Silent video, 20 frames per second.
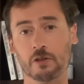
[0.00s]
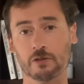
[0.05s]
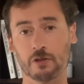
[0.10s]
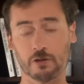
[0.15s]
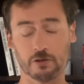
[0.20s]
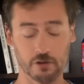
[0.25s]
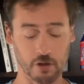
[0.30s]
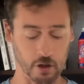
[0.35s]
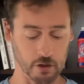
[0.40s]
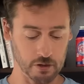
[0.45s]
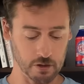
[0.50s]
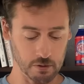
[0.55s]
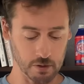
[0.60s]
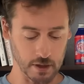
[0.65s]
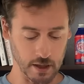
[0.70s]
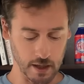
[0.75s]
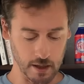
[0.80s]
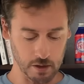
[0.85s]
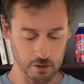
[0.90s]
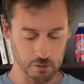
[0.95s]
to start
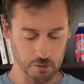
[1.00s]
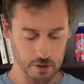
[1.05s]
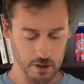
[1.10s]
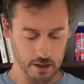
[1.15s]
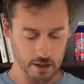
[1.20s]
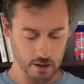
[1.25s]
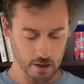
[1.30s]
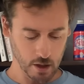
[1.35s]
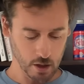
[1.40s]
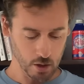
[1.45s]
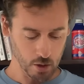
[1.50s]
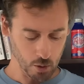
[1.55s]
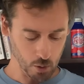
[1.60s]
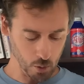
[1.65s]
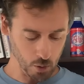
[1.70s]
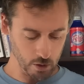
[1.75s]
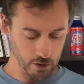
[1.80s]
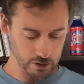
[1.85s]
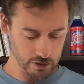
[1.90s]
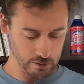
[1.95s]
doing AoE,
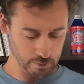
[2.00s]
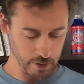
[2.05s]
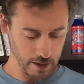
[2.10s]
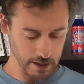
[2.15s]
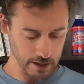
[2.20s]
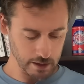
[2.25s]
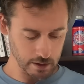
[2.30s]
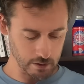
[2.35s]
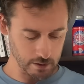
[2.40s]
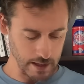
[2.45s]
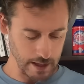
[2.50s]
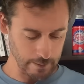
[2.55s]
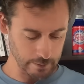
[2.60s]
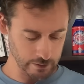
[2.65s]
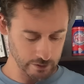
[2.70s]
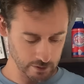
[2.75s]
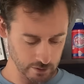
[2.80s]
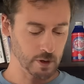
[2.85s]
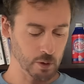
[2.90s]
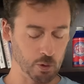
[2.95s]
or Spreading
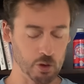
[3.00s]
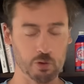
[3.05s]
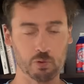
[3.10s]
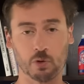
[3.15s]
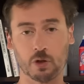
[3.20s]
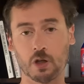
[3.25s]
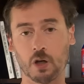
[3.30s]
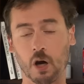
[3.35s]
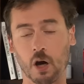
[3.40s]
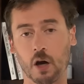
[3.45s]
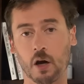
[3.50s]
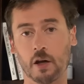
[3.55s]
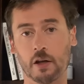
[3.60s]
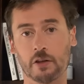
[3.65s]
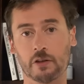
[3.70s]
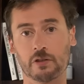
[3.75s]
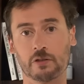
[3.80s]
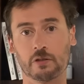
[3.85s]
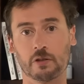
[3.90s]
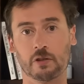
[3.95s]
Collapse, which will
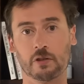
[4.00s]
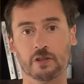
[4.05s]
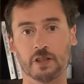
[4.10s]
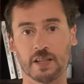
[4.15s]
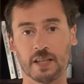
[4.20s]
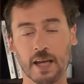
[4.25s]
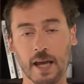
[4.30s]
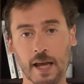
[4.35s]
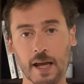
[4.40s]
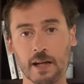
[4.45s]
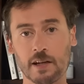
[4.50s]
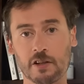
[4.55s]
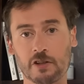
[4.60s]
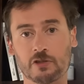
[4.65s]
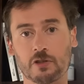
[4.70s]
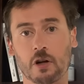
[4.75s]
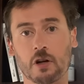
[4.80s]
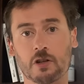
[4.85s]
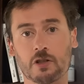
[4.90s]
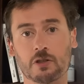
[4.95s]
cause Decay to
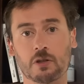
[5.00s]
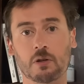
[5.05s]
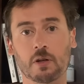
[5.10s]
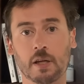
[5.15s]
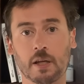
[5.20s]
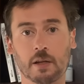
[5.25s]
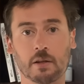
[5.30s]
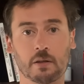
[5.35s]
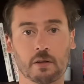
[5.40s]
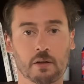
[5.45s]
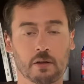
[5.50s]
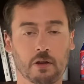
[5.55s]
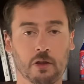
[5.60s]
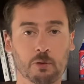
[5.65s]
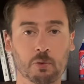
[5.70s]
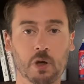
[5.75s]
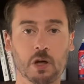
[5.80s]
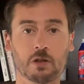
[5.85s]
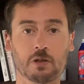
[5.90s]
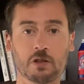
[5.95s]
start shooting
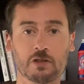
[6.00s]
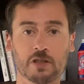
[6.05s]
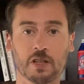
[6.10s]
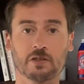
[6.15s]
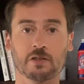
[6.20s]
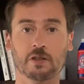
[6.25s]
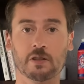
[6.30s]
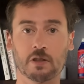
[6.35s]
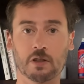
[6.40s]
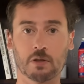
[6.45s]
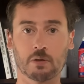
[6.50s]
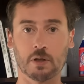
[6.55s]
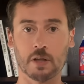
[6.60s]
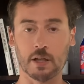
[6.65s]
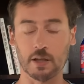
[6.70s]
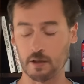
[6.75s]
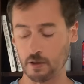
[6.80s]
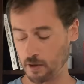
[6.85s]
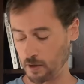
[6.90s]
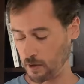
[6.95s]

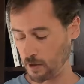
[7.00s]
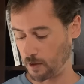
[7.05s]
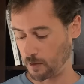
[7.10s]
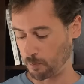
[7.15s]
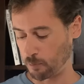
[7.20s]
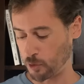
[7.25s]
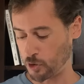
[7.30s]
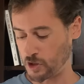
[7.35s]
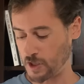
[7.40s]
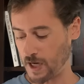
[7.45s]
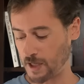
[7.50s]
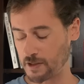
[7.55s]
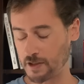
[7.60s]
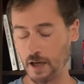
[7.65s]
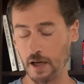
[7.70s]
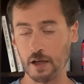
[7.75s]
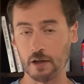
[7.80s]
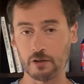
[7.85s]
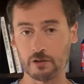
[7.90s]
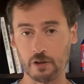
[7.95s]
360-degree
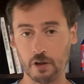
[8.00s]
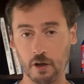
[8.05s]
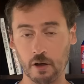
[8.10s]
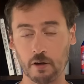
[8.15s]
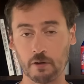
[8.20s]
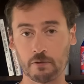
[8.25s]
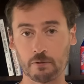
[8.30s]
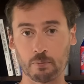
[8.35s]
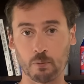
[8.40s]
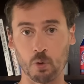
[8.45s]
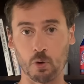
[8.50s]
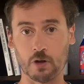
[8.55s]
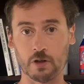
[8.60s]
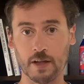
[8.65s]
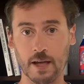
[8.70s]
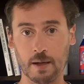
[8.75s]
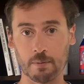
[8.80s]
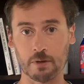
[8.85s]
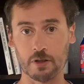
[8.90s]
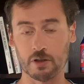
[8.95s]
projectiles of more
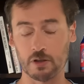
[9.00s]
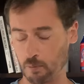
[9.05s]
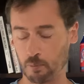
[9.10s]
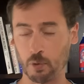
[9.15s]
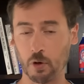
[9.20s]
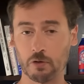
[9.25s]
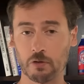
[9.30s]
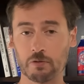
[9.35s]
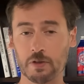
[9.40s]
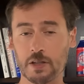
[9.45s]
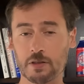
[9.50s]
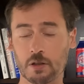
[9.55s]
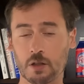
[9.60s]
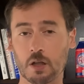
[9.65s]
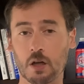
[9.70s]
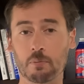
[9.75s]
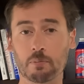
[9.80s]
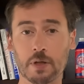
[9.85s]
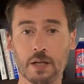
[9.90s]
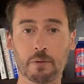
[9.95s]
damage. Both of these are
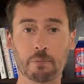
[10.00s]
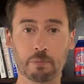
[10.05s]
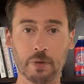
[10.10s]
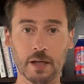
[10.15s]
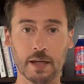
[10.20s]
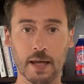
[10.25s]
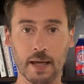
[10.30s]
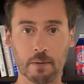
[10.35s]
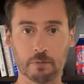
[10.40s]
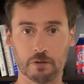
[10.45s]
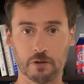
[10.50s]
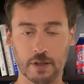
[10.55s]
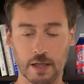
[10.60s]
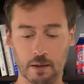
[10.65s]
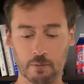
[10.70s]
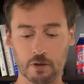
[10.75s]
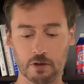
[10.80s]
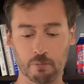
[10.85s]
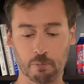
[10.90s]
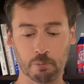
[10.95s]
going to be big amps of
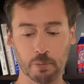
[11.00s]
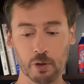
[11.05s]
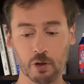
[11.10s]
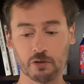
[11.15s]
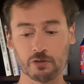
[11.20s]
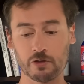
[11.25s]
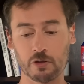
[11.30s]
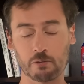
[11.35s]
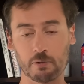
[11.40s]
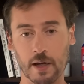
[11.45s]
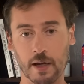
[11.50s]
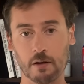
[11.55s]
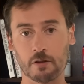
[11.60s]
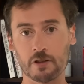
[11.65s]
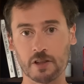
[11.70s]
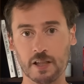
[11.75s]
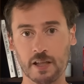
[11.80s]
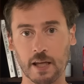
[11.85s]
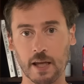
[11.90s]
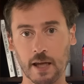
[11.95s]
damage built around
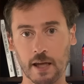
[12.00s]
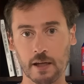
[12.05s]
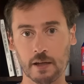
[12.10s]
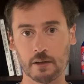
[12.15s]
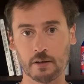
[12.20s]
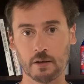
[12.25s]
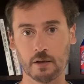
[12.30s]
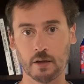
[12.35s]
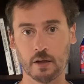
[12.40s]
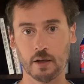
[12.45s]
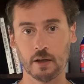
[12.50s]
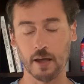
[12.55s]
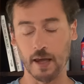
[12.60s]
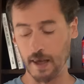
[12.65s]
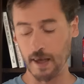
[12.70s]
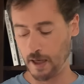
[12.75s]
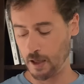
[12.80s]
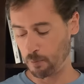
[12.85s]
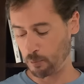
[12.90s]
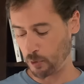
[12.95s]
Decay
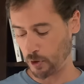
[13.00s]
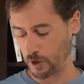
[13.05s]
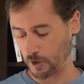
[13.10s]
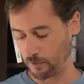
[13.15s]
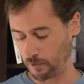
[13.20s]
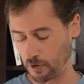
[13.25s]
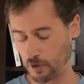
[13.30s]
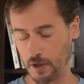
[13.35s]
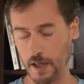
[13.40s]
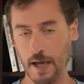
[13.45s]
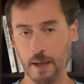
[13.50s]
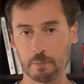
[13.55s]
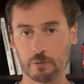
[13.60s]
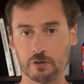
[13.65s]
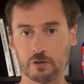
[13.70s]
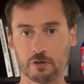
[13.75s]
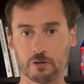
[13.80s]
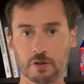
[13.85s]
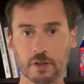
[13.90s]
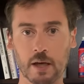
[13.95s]
and Book of
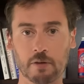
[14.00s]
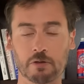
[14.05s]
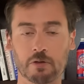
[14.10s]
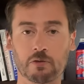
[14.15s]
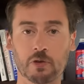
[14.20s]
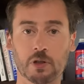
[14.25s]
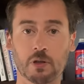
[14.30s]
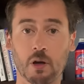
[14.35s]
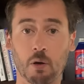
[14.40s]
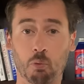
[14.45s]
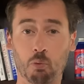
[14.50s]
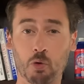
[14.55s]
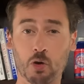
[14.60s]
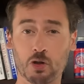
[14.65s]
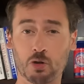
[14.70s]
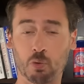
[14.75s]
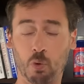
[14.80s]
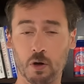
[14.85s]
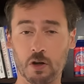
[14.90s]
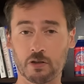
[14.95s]
Collapse, so you have to figure out
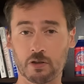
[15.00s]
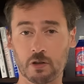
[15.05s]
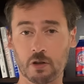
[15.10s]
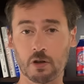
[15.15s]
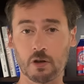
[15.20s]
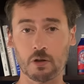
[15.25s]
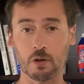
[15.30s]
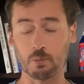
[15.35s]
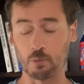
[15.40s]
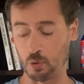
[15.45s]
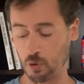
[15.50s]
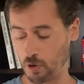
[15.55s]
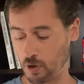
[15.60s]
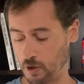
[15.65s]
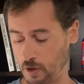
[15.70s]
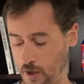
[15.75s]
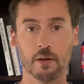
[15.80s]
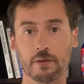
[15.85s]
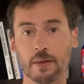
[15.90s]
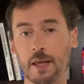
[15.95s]
which one is going to do
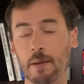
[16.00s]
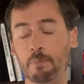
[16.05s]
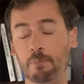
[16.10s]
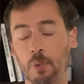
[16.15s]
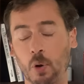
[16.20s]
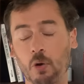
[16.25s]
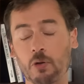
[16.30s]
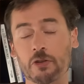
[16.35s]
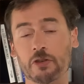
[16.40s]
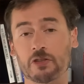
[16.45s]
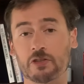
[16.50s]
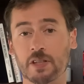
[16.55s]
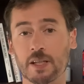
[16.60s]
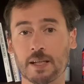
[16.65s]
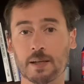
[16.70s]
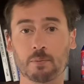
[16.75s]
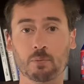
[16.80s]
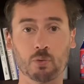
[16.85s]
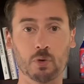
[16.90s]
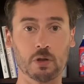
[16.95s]
more. They both
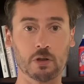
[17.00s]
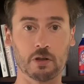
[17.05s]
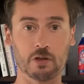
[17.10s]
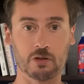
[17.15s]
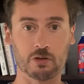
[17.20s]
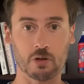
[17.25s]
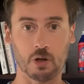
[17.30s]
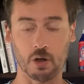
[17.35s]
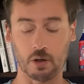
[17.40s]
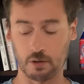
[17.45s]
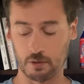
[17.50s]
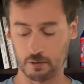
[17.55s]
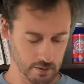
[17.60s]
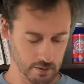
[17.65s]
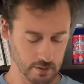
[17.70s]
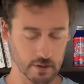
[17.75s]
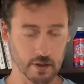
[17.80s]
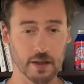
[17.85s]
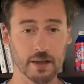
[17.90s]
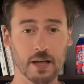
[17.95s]
seem really strong.
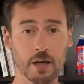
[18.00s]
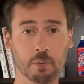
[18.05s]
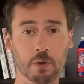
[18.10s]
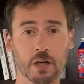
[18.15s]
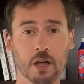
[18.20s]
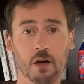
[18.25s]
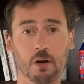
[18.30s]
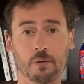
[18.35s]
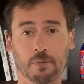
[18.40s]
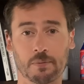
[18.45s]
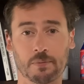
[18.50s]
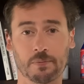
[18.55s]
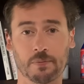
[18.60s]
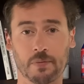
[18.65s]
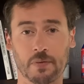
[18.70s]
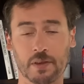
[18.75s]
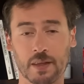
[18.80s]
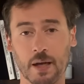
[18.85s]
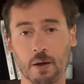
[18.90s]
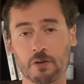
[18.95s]
And there we go.
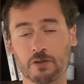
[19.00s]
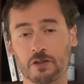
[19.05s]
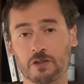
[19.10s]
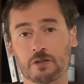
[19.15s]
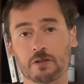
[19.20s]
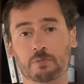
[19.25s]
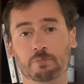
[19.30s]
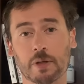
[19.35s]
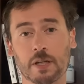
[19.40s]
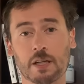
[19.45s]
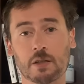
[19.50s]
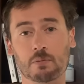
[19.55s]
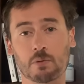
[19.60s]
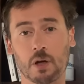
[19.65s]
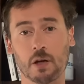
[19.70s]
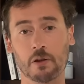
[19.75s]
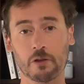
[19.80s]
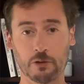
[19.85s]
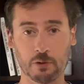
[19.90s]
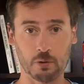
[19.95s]
That was a speed
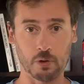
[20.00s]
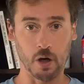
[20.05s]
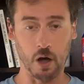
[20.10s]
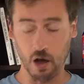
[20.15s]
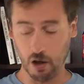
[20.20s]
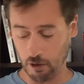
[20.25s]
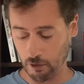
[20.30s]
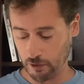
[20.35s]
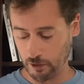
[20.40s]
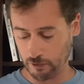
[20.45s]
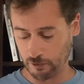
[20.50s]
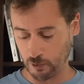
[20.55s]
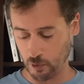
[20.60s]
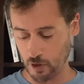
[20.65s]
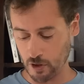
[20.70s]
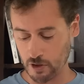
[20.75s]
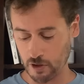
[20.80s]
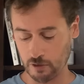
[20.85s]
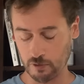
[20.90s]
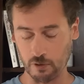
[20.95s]
run through all the
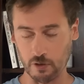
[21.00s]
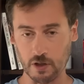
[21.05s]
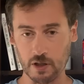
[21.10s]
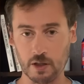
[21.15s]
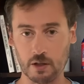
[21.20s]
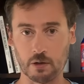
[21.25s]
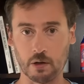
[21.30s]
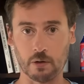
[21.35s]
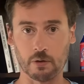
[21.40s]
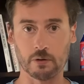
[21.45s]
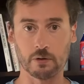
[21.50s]
forges for the heroes.